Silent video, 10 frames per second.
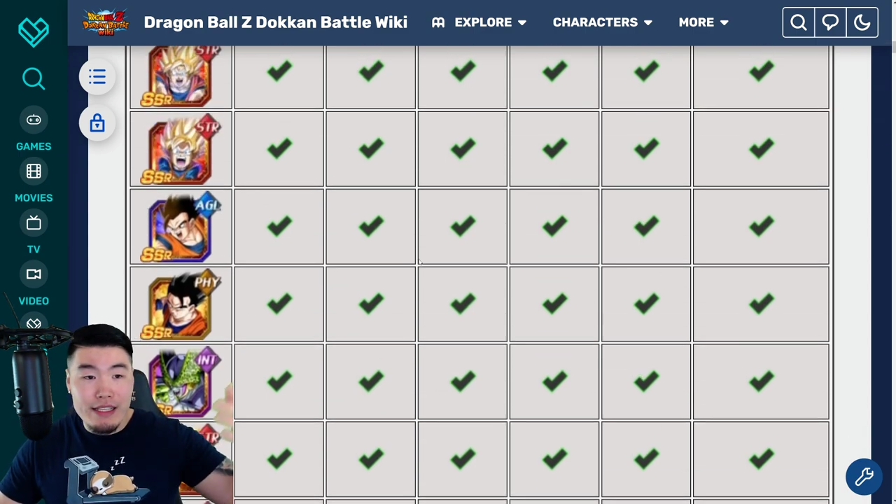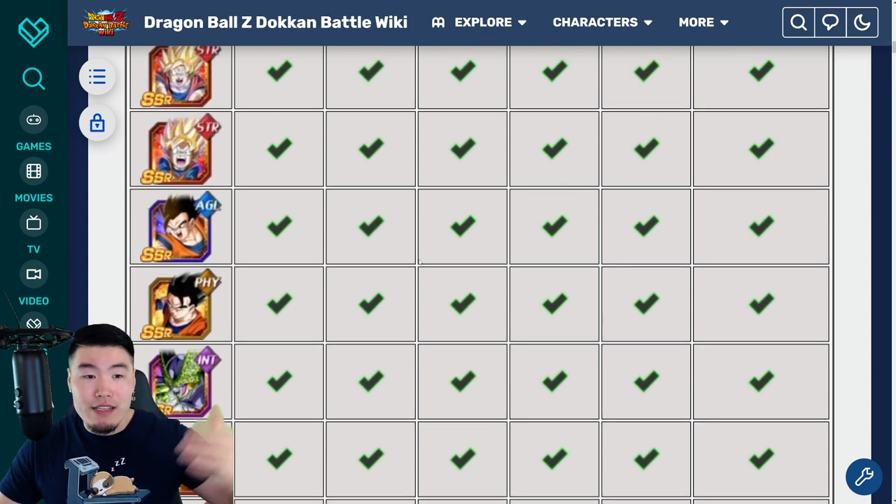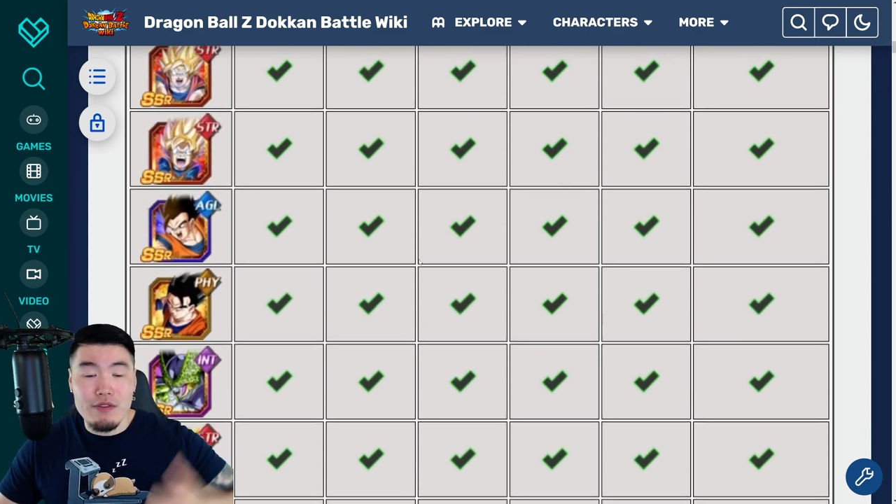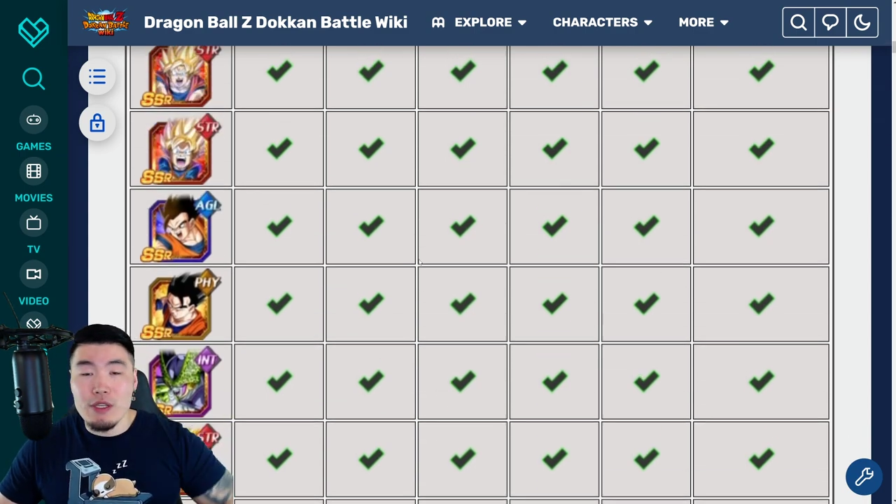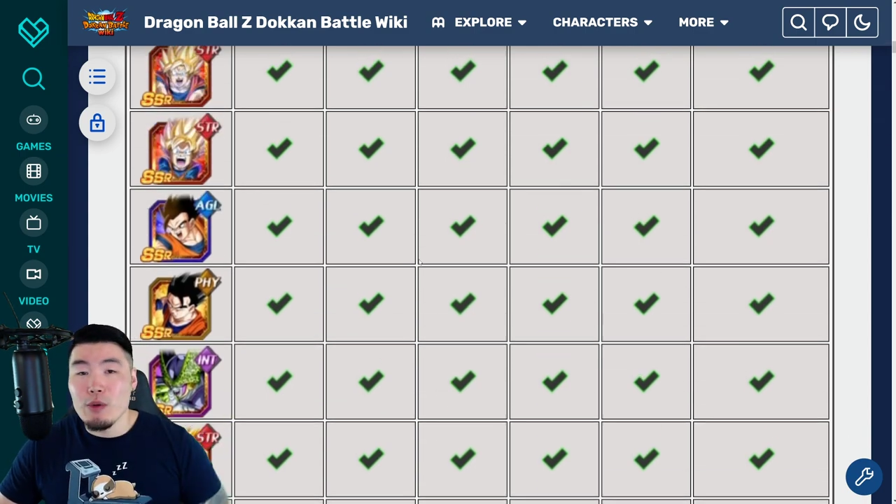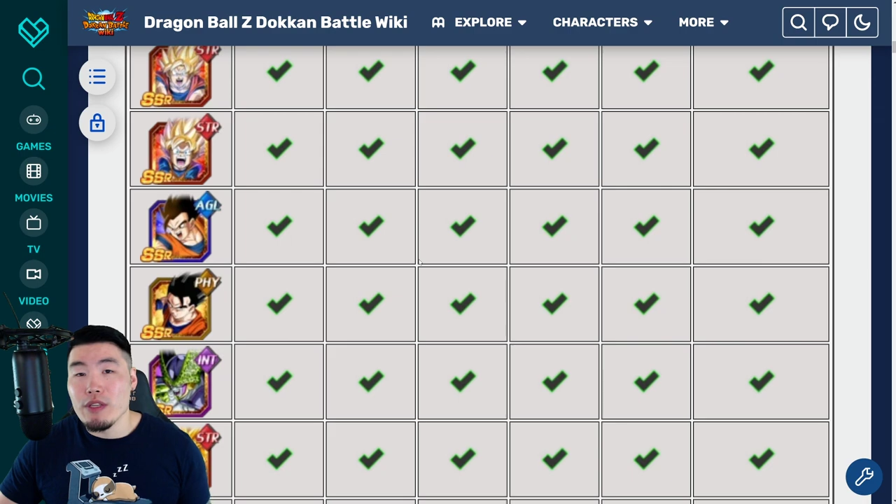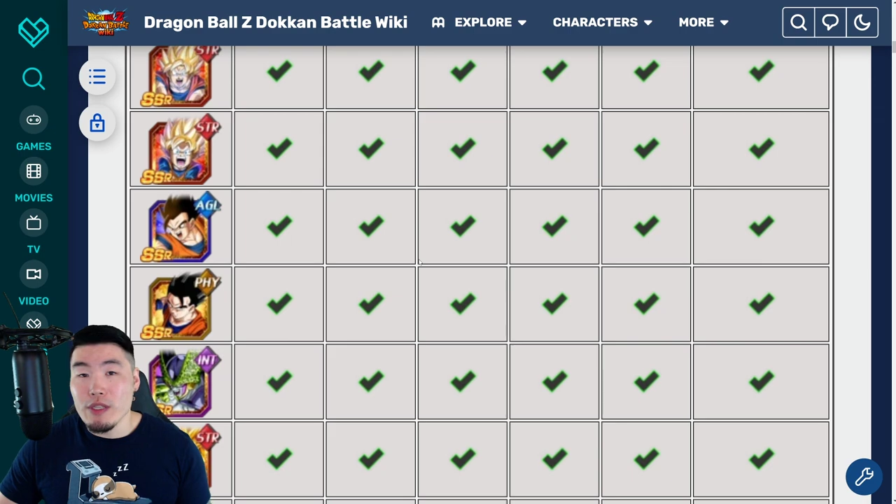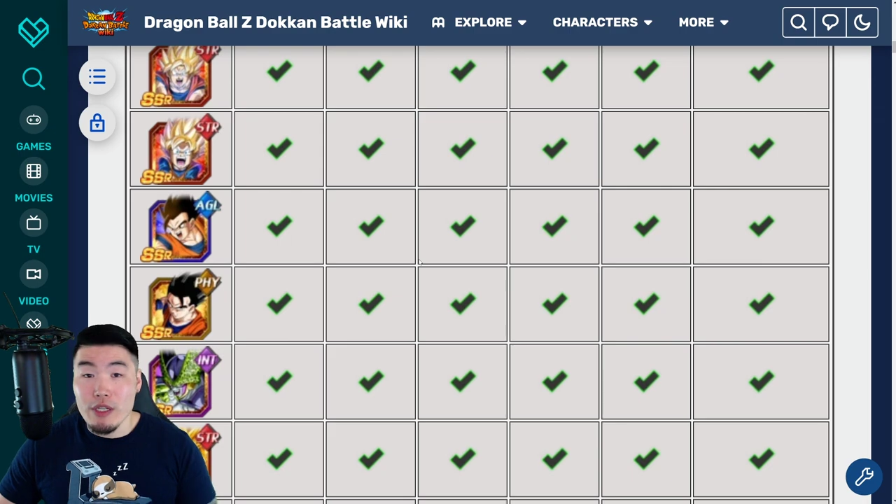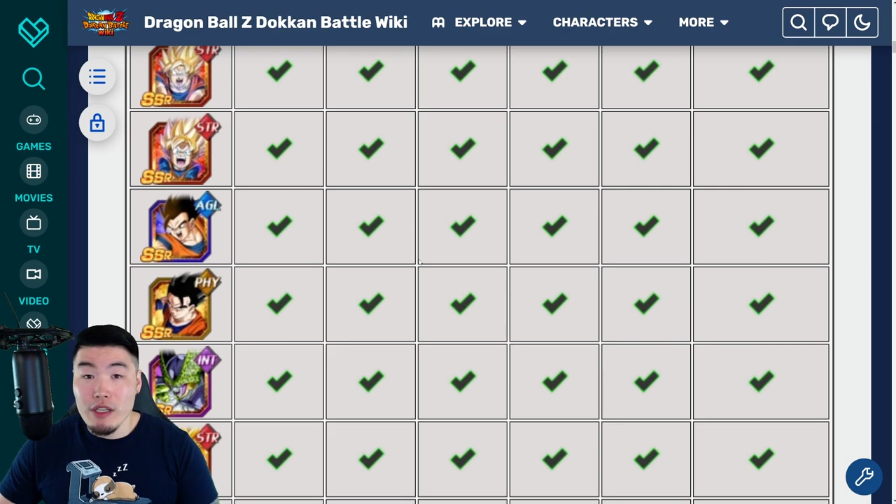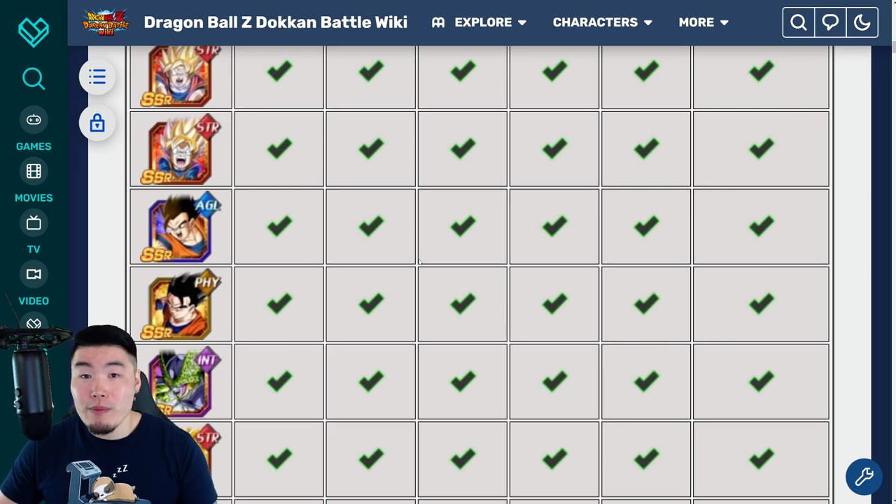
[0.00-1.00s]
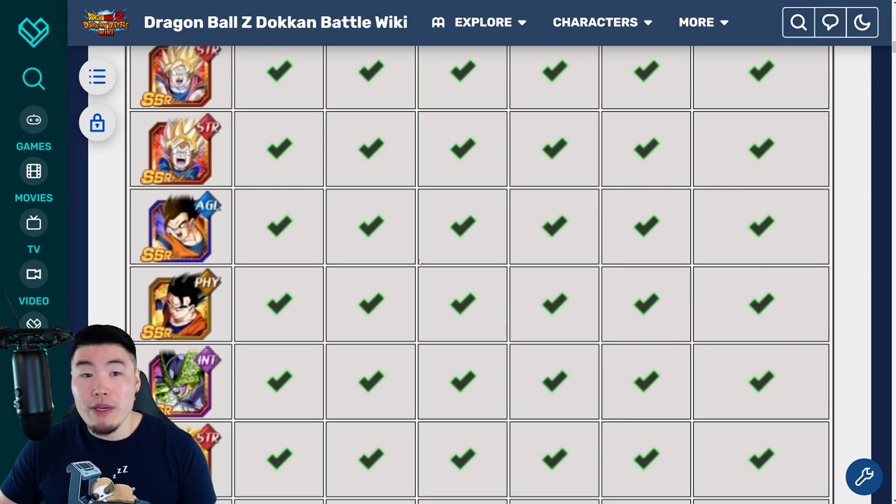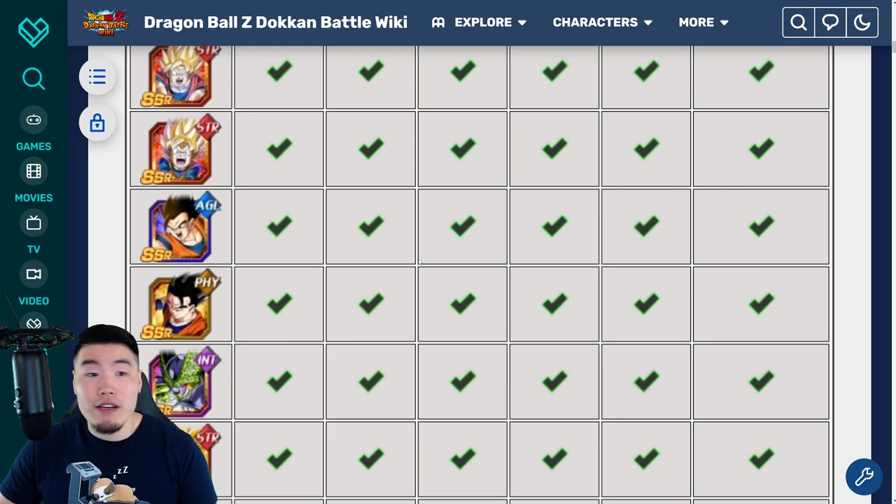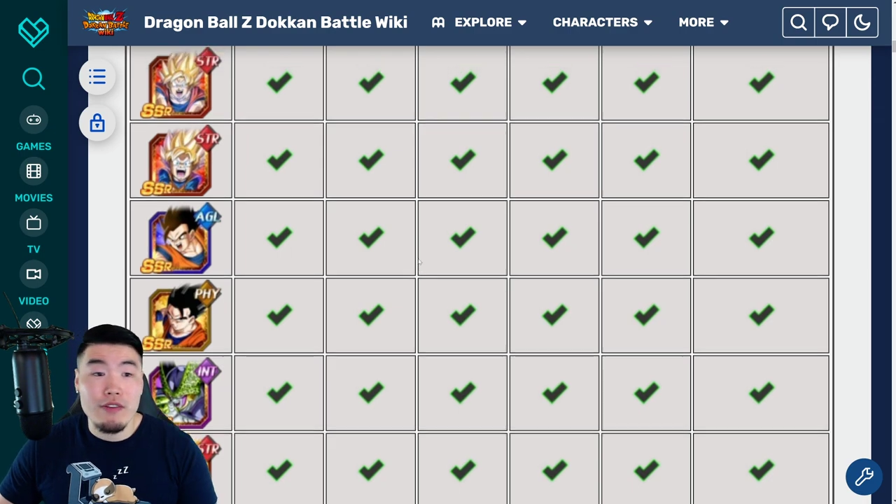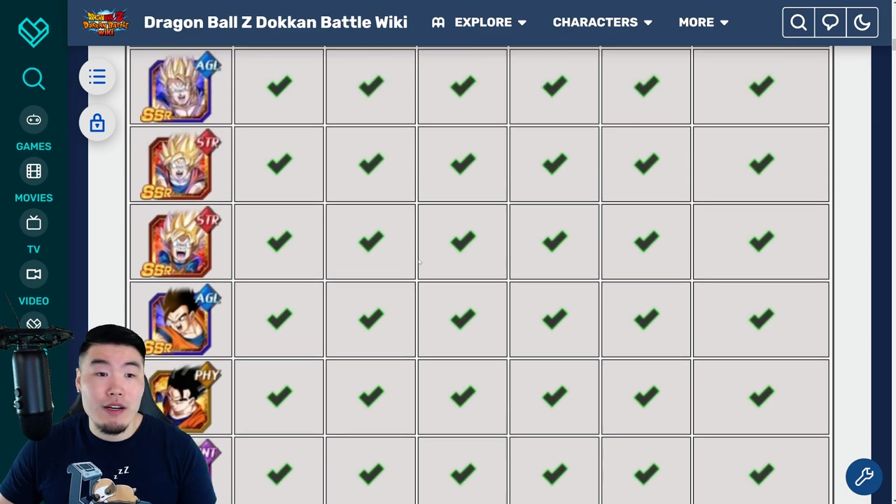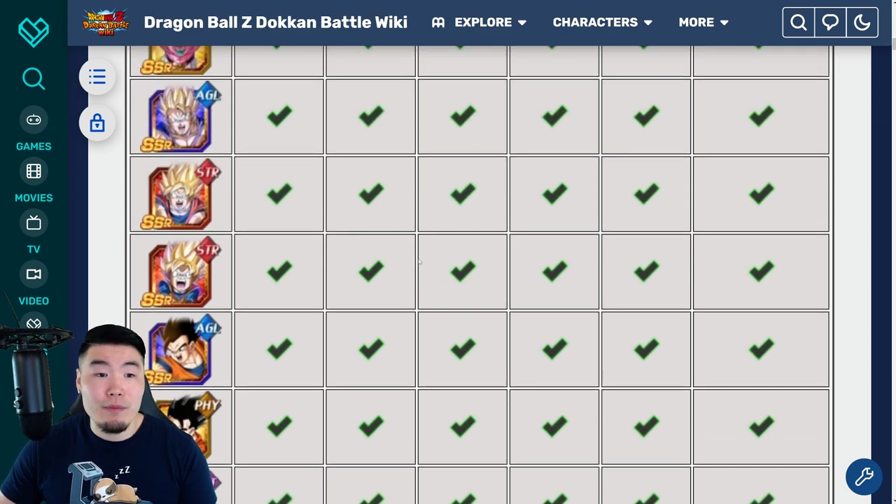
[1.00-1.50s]
different units you could pick
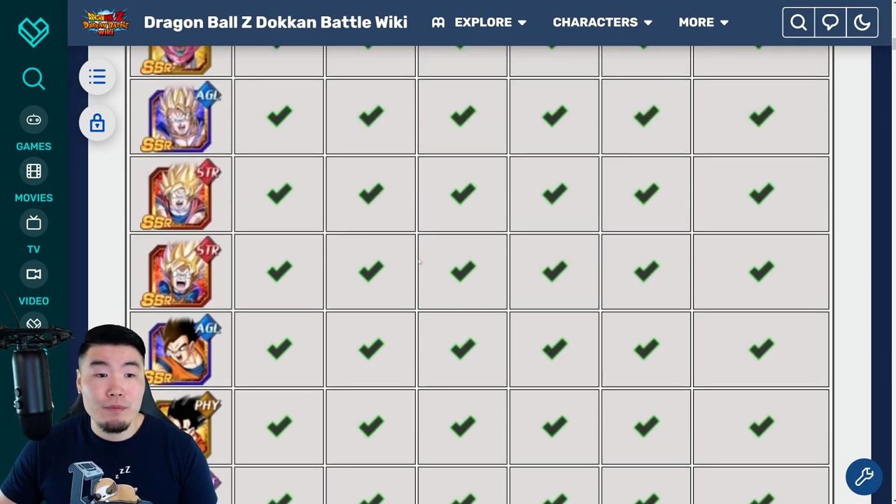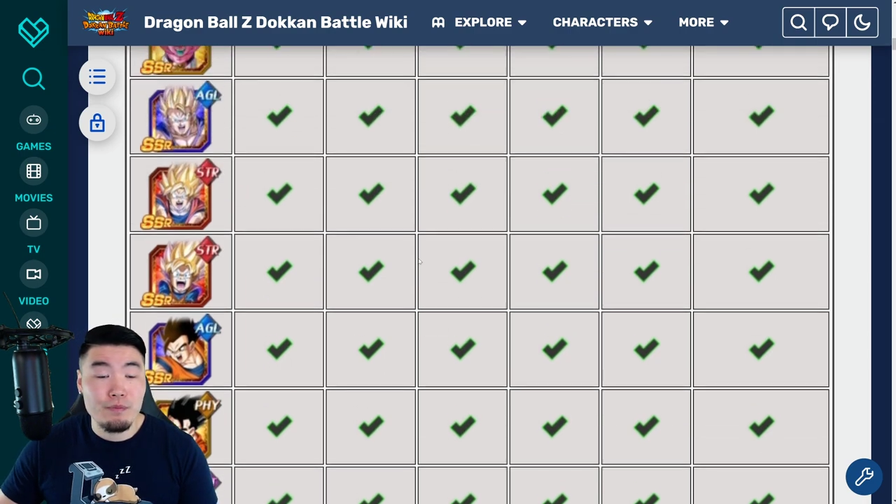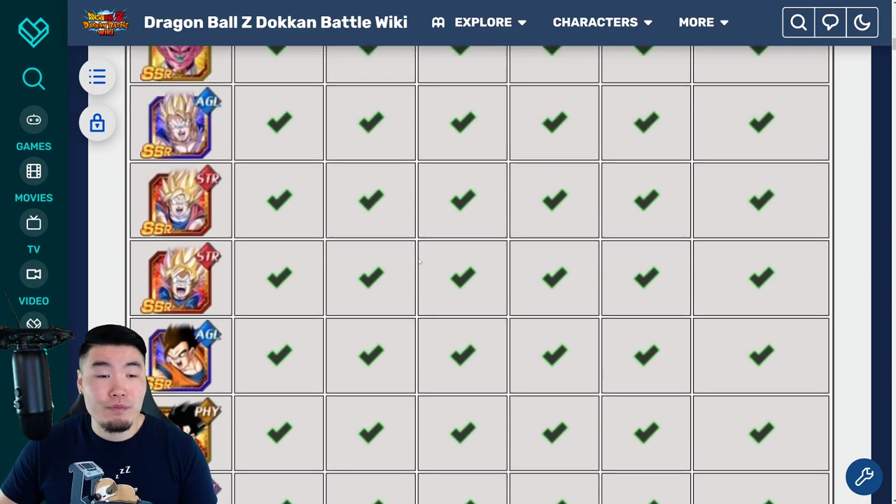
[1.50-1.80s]
from.